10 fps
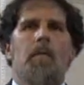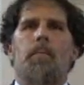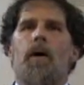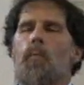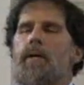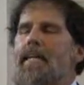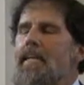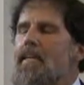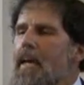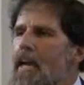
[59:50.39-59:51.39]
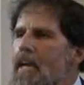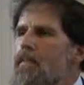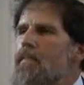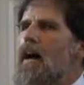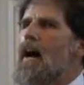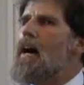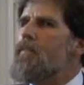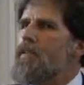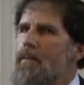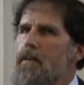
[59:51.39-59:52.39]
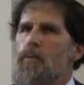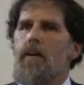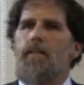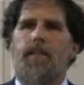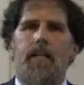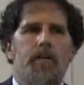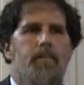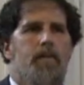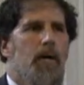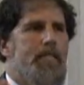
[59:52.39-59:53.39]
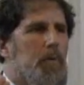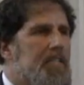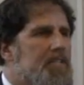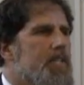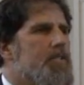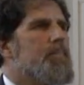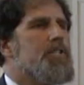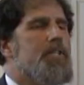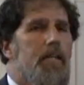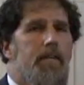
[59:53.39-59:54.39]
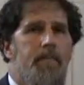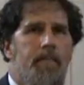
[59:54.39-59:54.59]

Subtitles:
But when he gave an affidavit to our fellow human rights organization, B'Tselem,